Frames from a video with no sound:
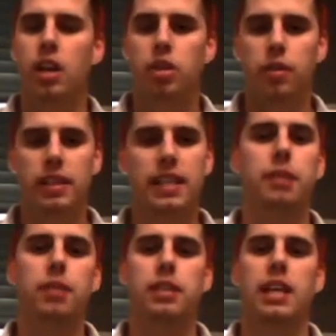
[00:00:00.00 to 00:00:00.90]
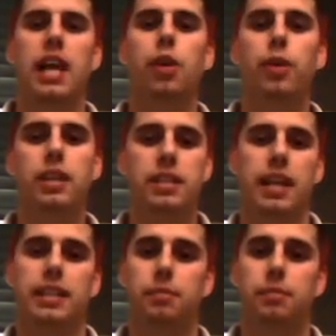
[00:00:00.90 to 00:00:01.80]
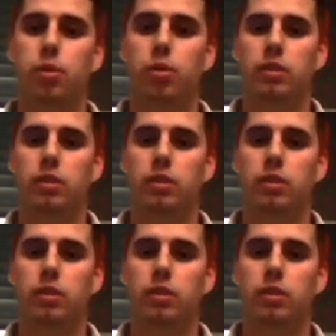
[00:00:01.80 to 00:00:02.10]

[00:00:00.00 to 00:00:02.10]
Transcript: doing the same things at Halloween, is getting bored.